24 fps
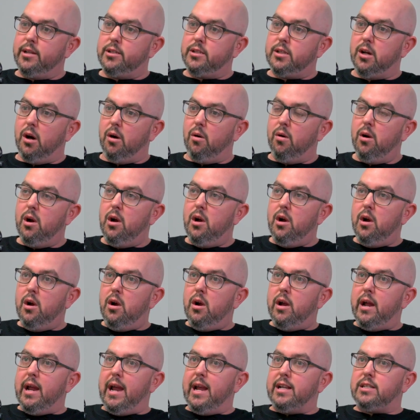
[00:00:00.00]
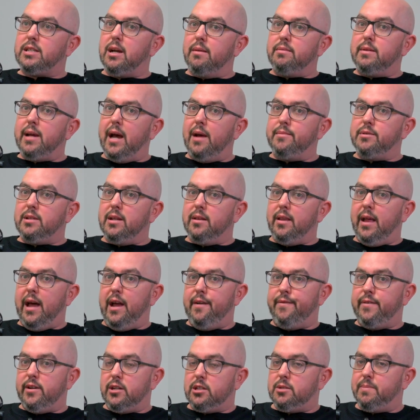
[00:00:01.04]
So sometimes in
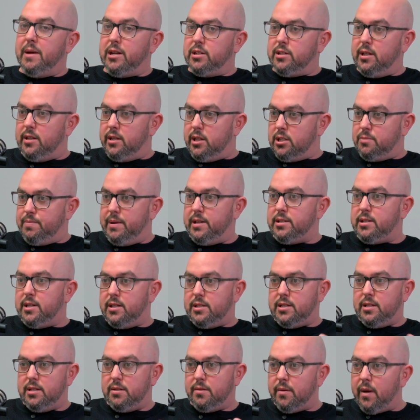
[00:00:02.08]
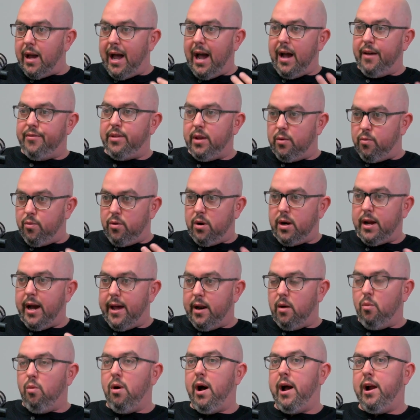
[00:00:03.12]
life, and especially in this business, and how I think we're
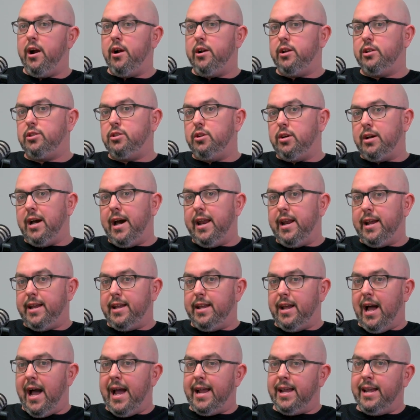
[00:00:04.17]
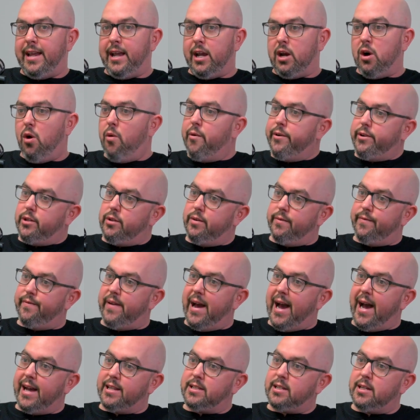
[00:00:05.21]
kind of wired, is I can get going too
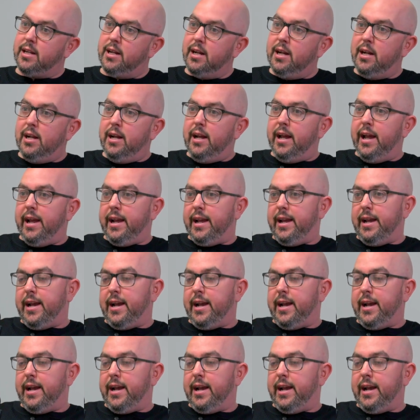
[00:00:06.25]
fast and